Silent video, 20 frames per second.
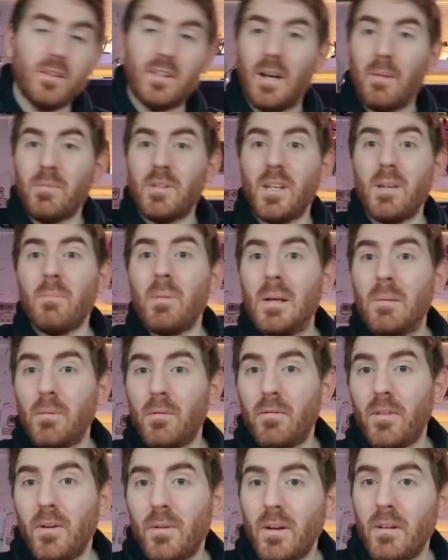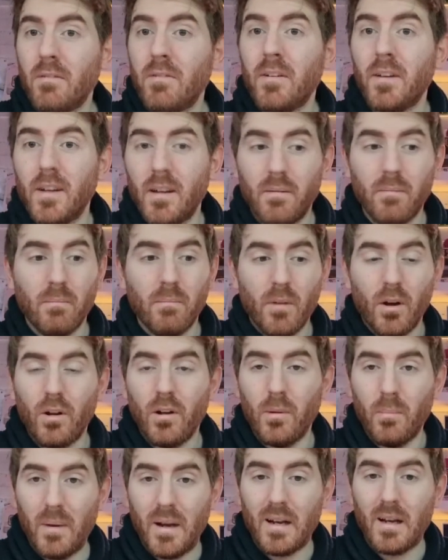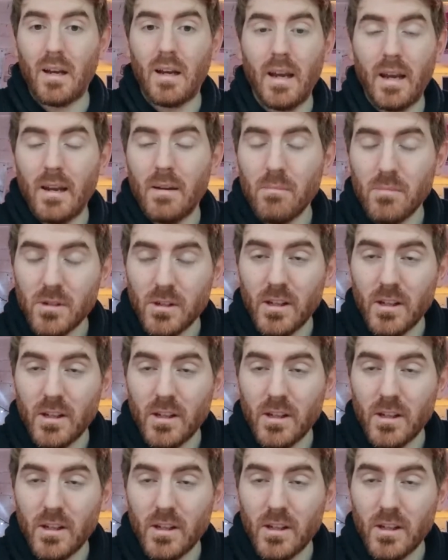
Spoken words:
I'm seeing people voting for him on the back of games